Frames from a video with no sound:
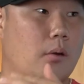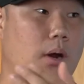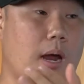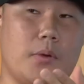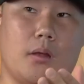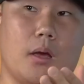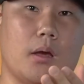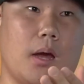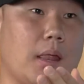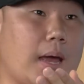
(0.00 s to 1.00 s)
And what I mean,
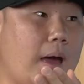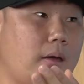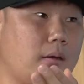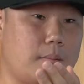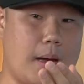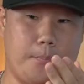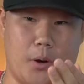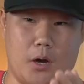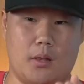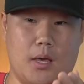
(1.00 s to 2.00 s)
I
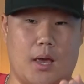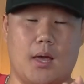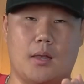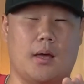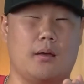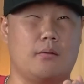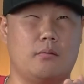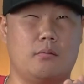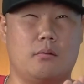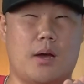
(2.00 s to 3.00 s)
barely had
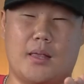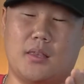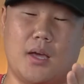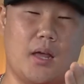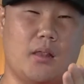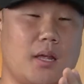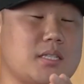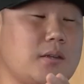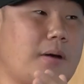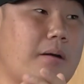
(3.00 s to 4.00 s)
I think I had
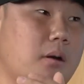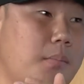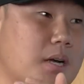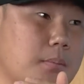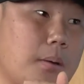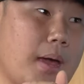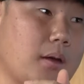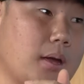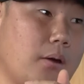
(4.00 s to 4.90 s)
less than $500 in my bank account.